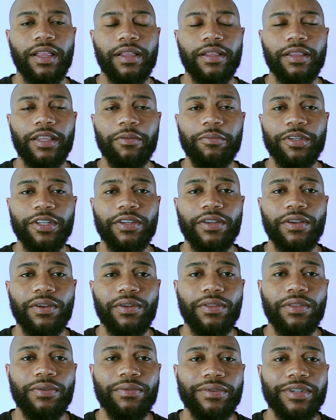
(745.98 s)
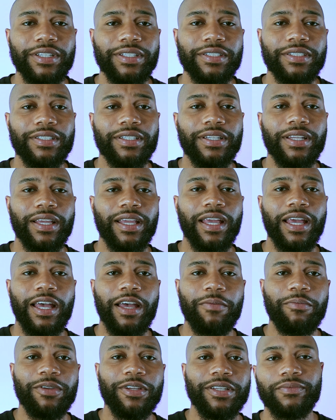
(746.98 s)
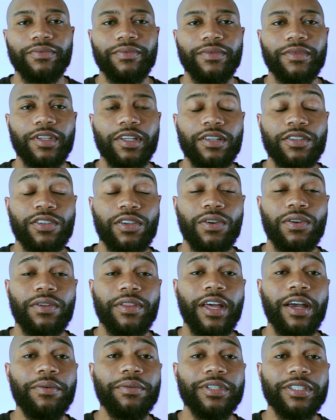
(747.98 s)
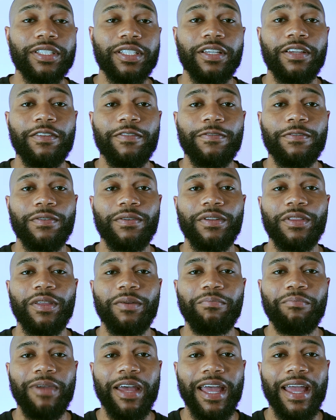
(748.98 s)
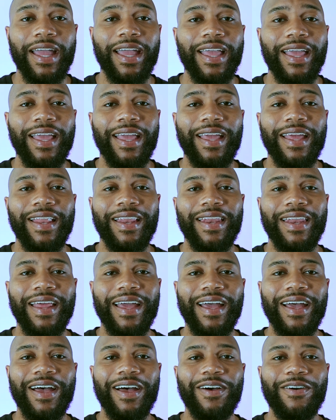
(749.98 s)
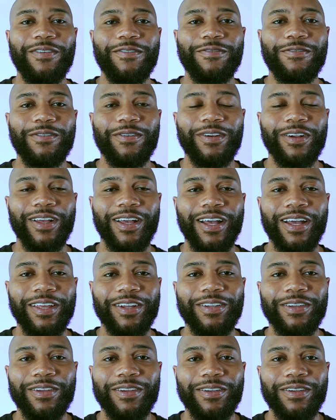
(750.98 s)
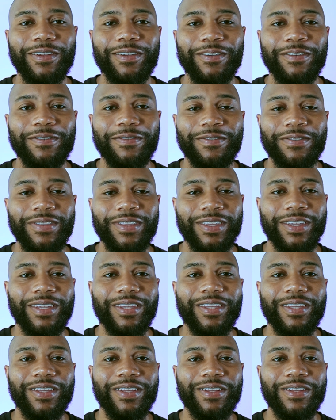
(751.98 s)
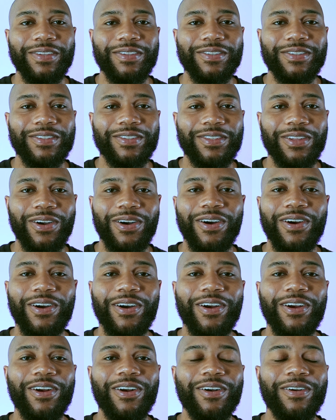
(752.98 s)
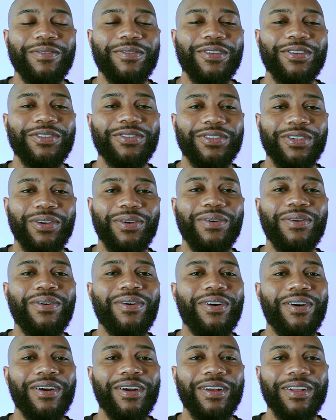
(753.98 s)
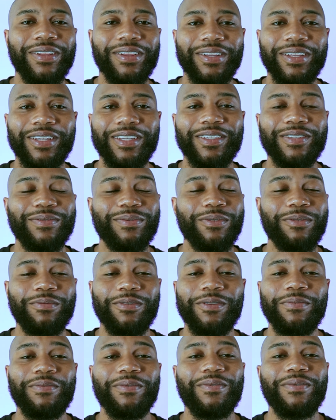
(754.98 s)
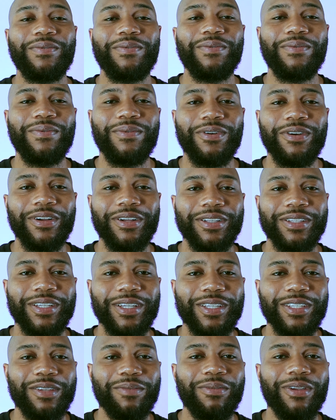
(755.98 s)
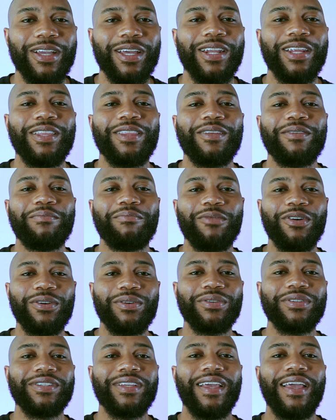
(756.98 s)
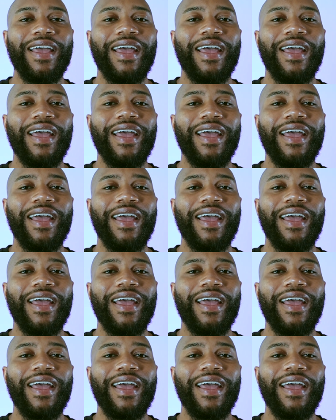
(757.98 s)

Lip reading: let me know the reasons in the comment. So that was it for the Mac. Now for kind of the star of the show, or at least what people were anticipating the most,